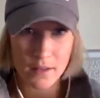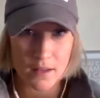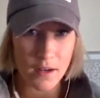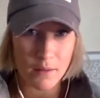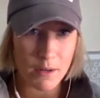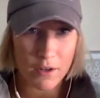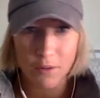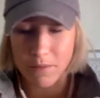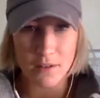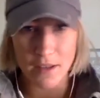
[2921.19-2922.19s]
And then they got in my
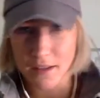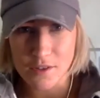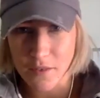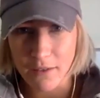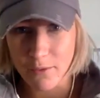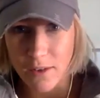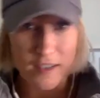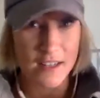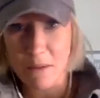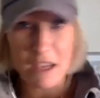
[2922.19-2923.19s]
group and they're like, there's 5 of
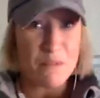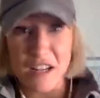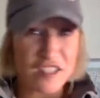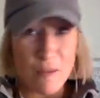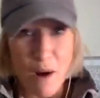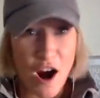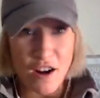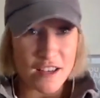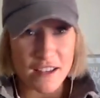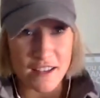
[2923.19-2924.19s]
us. And I'm like, but it's a
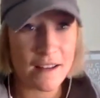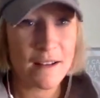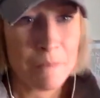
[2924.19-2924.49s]
party.